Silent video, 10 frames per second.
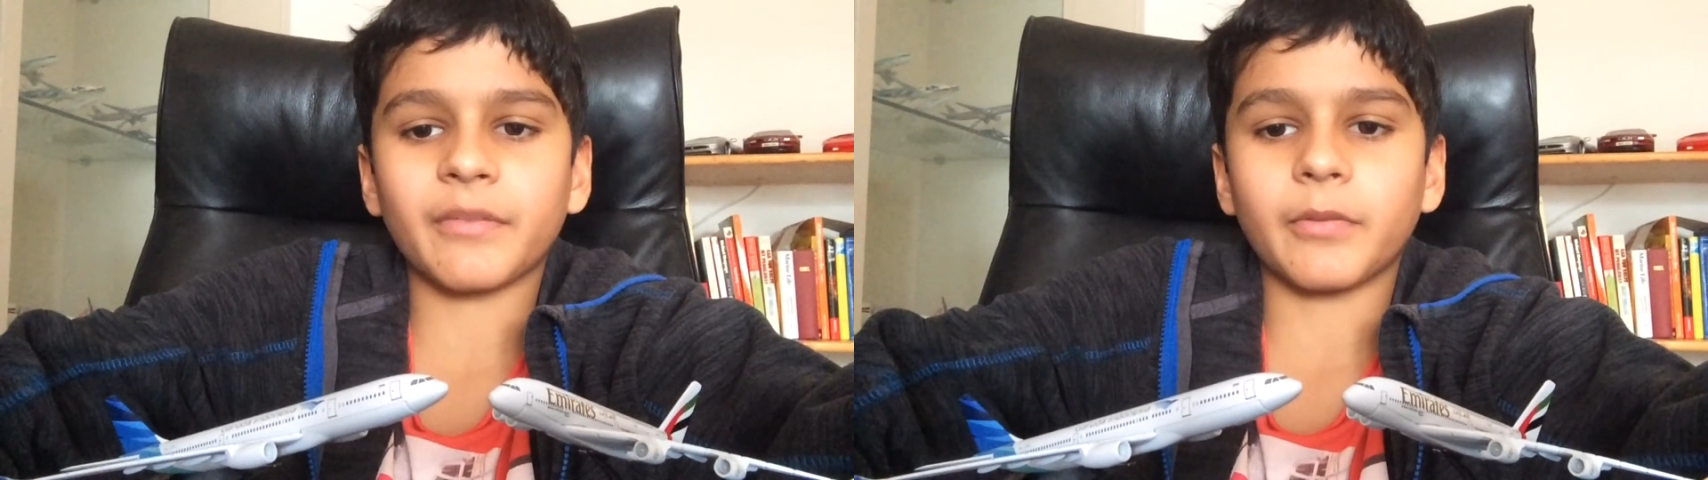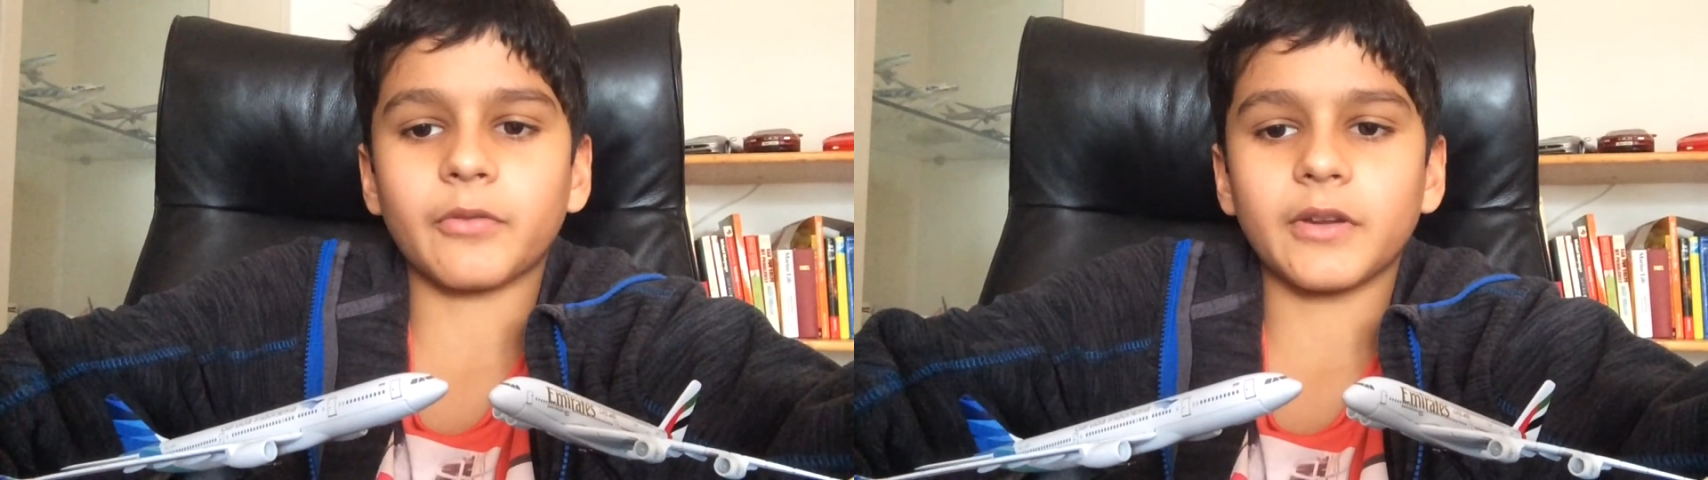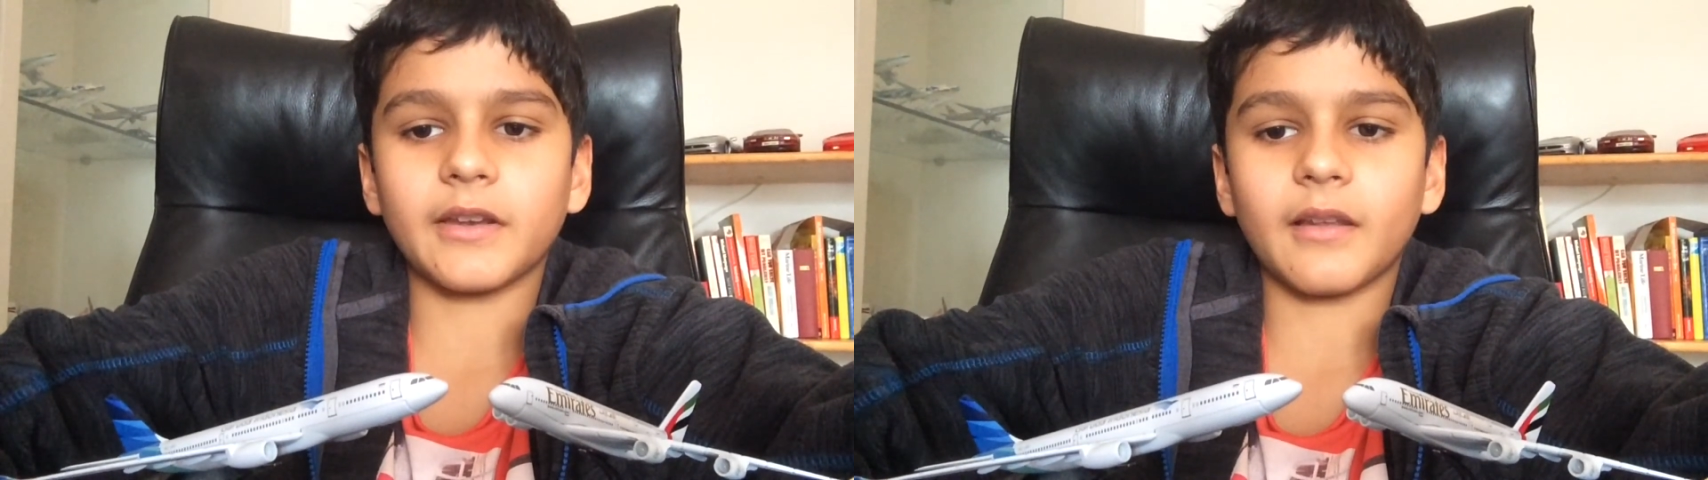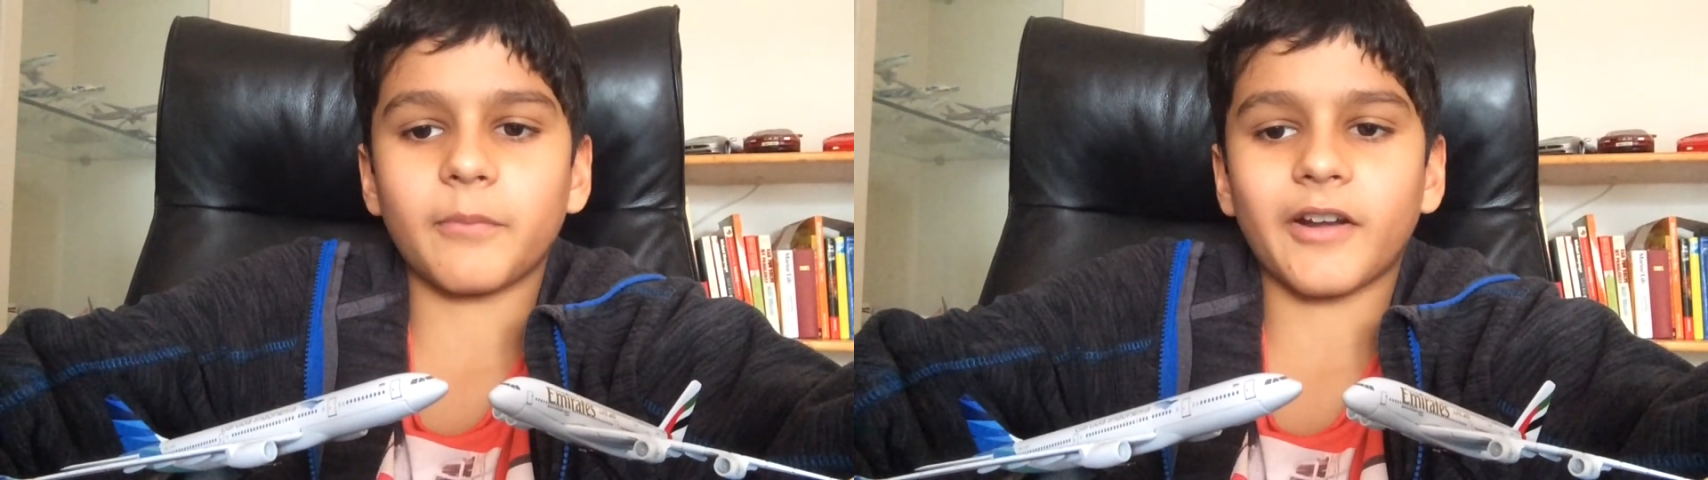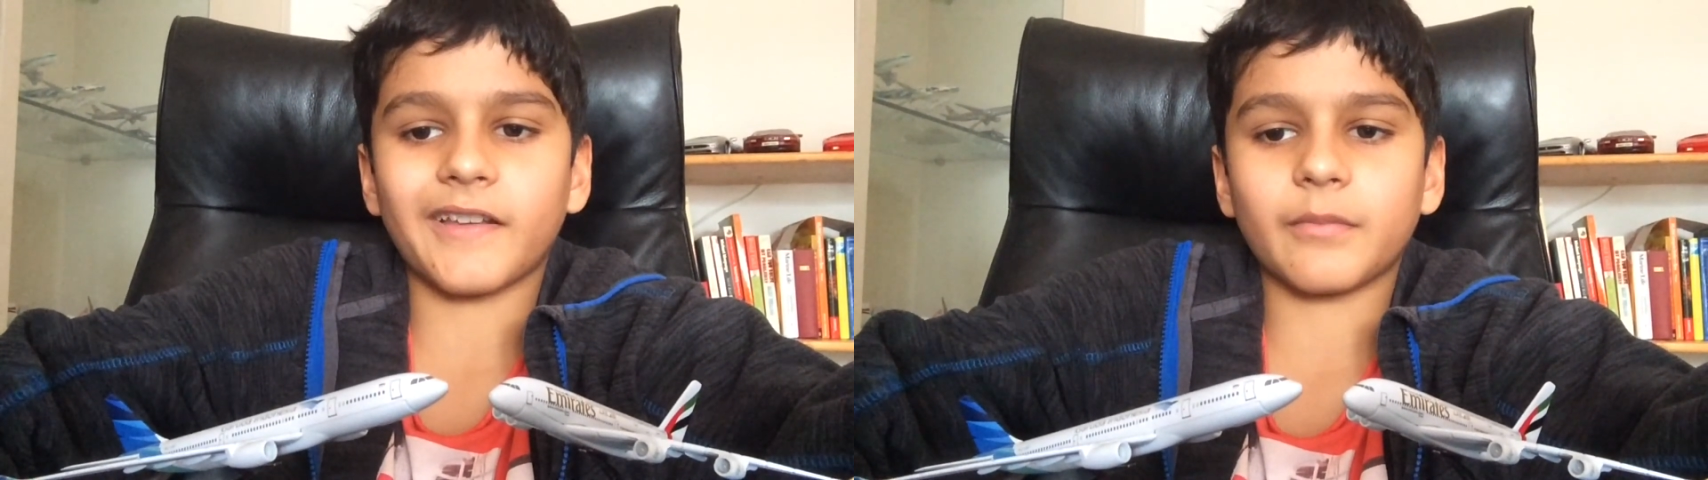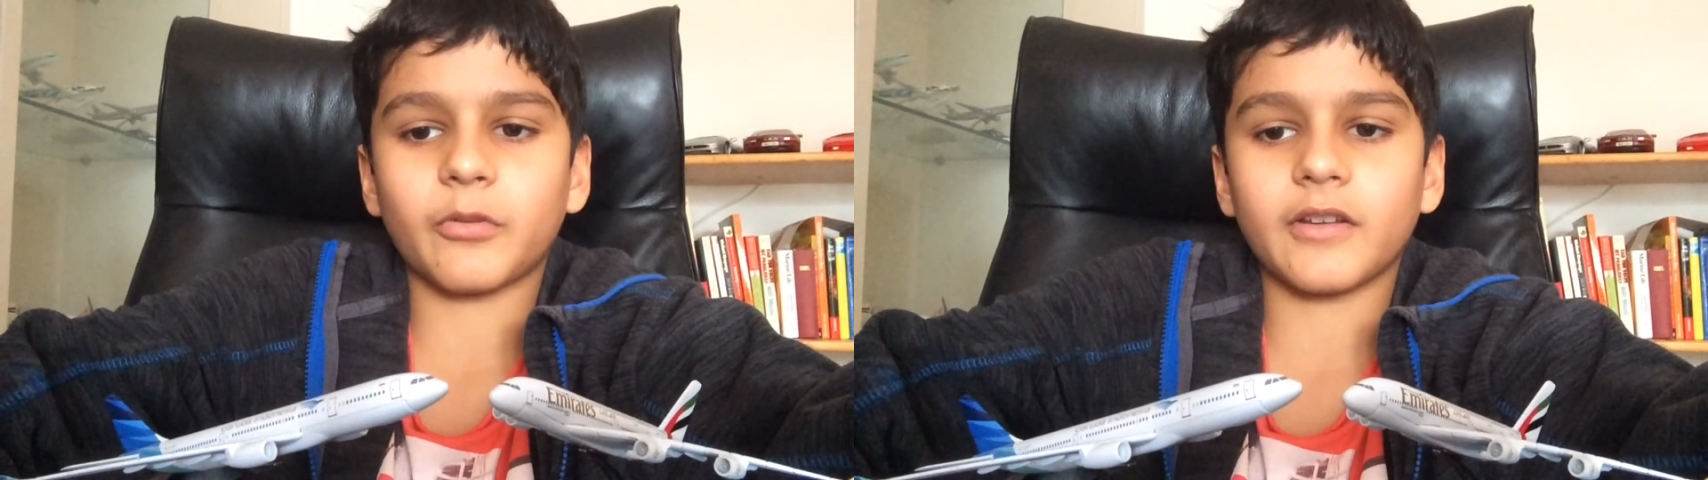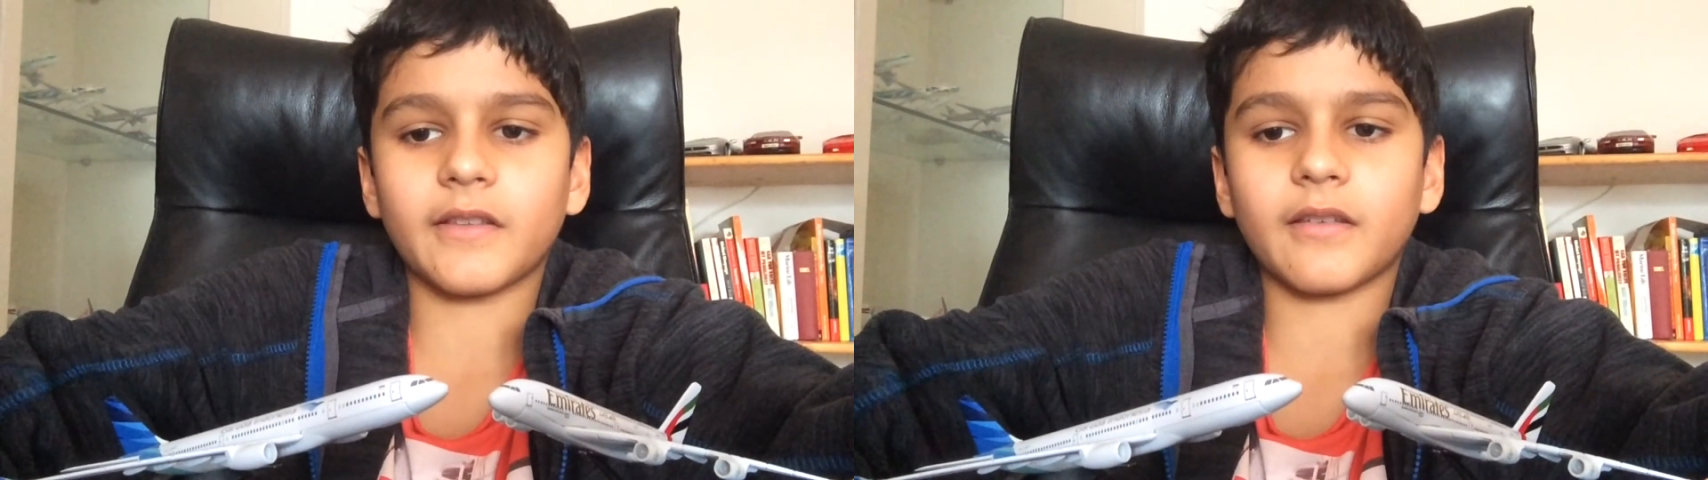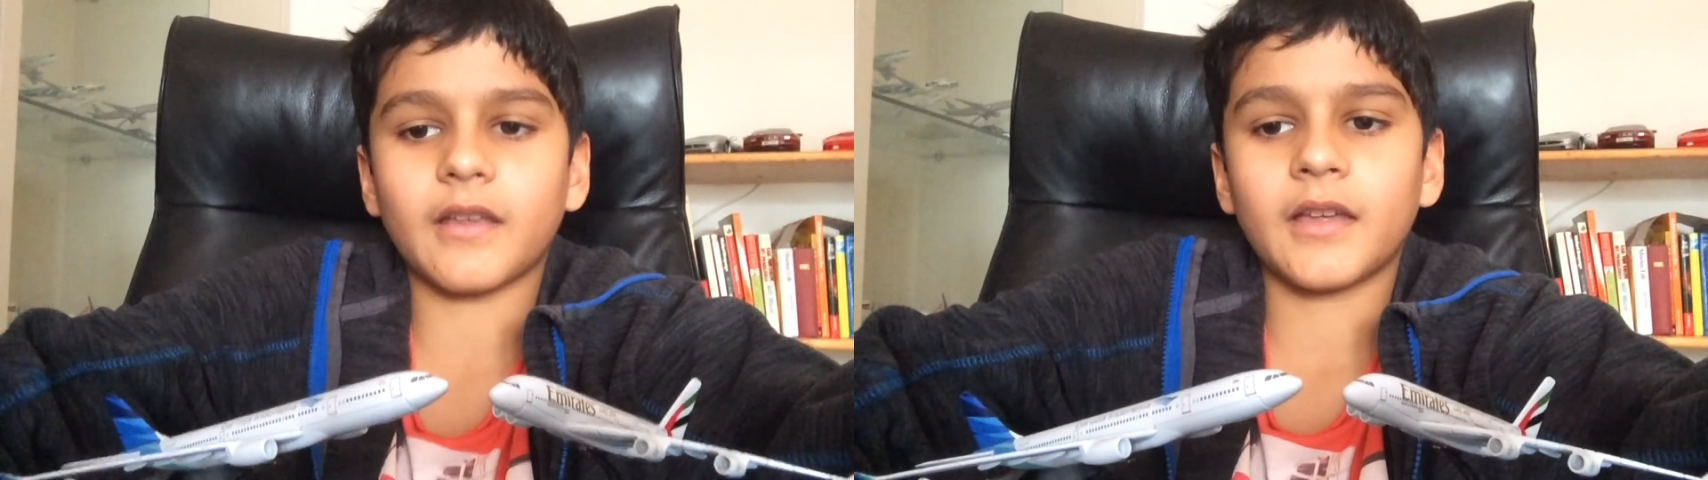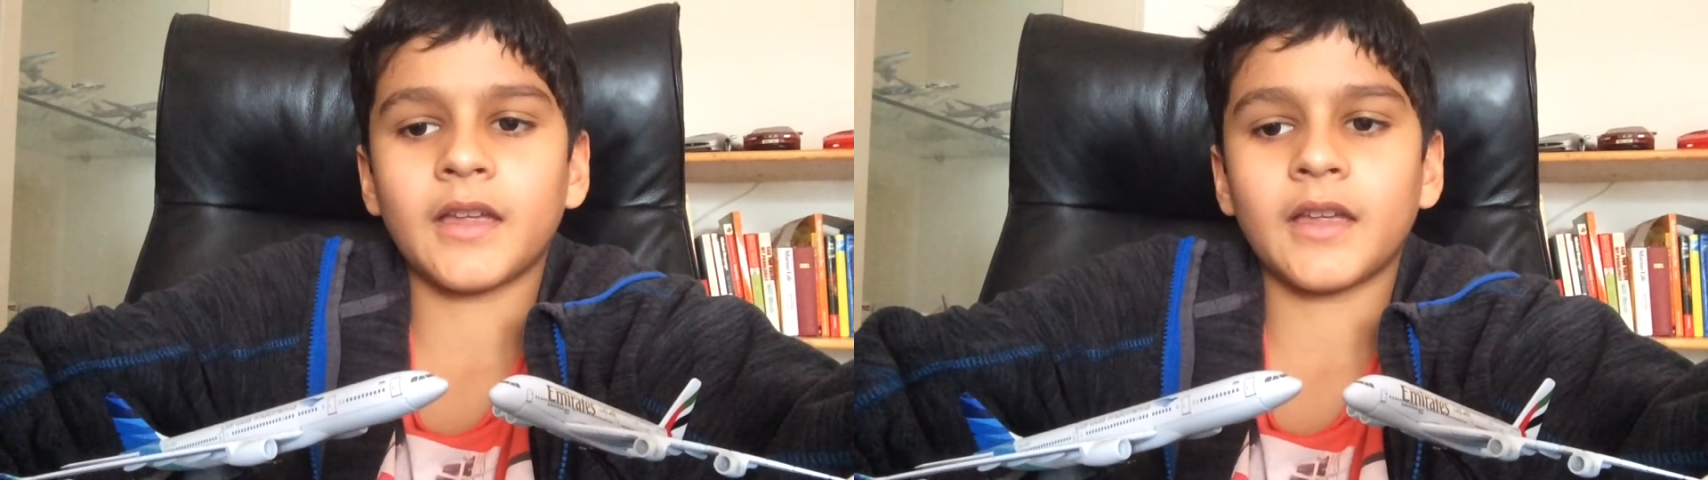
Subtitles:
between the price points.